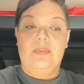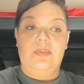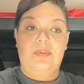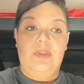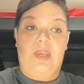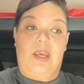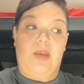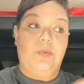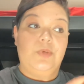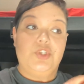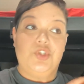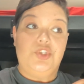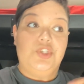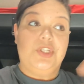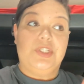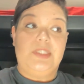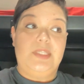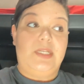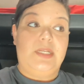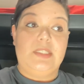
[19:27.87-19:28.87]
I was
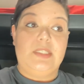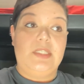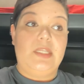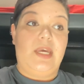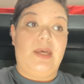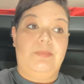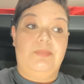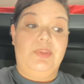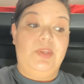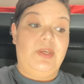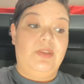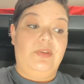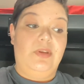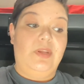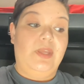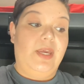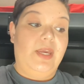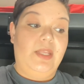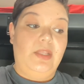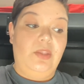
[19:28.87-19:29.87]
just at a stop the other
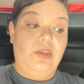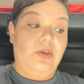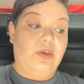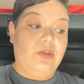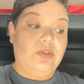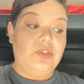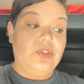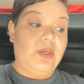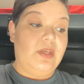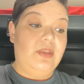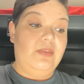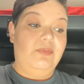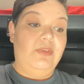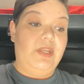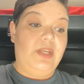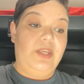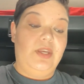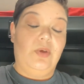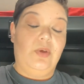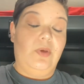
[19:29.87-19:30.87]
night. Y'all saw the
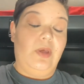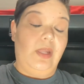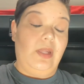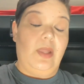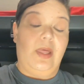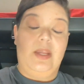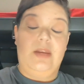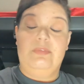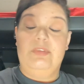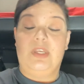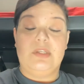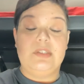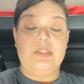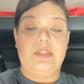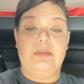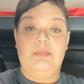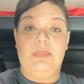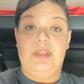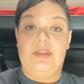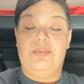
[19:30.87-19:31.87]
video. A lot of y'all
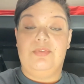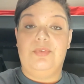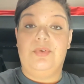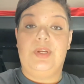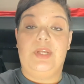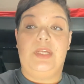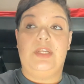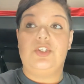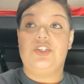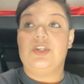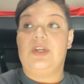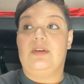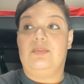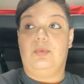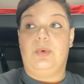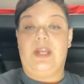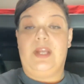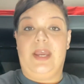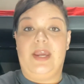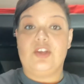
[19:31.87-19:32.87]
sent me the footage of
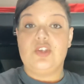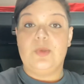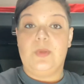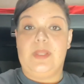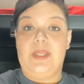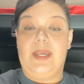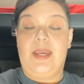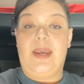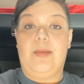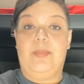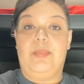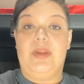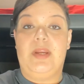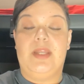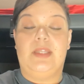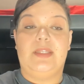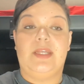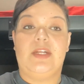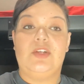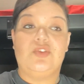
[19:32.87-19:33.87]
what actually happened
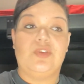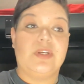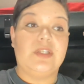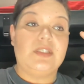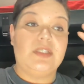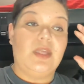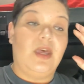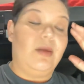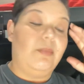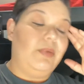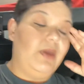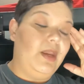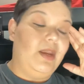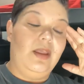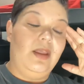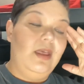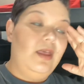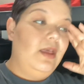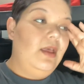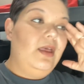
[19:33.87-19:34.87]
at that truck stop,
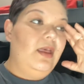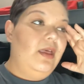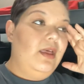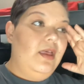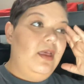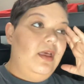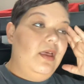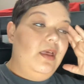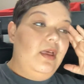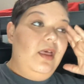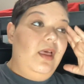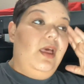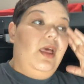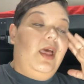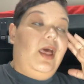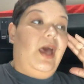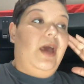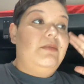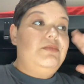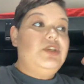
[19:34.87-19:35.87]
and
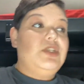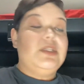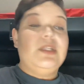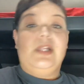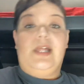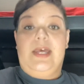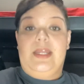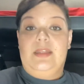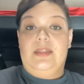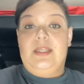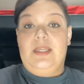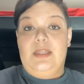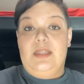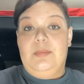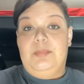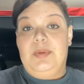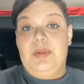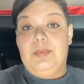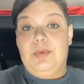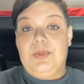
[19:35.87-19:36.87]
I'm just glad that the
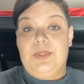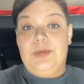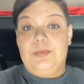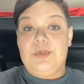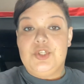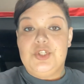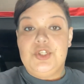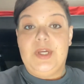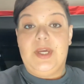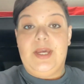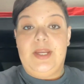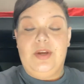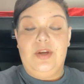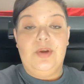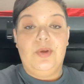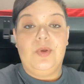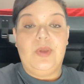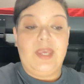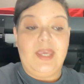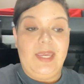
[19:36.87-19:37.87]
people that were shot
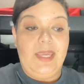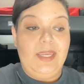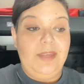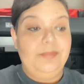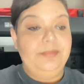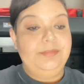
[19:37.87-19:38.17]
are okay.